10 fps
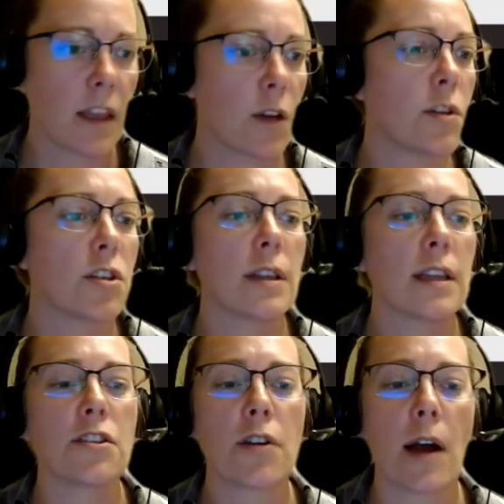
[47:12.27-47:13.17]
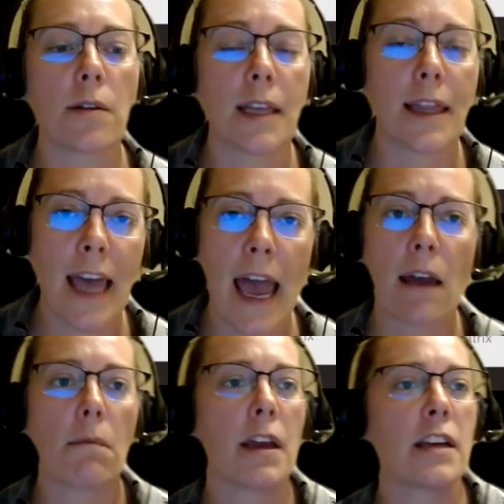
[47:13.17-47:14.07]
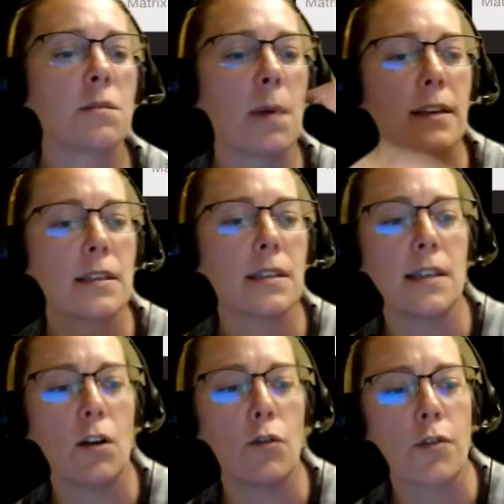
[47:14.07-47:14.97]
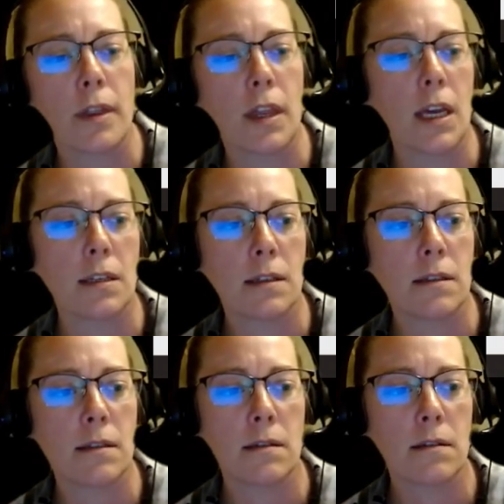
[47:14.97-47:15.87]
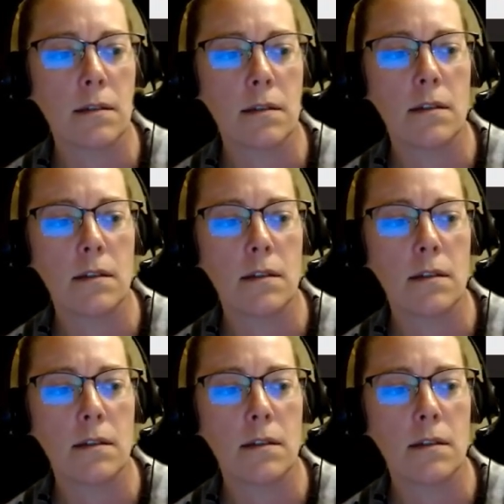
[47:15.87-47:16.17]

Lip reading: Maybe we should list your house at that, expect to sell for this.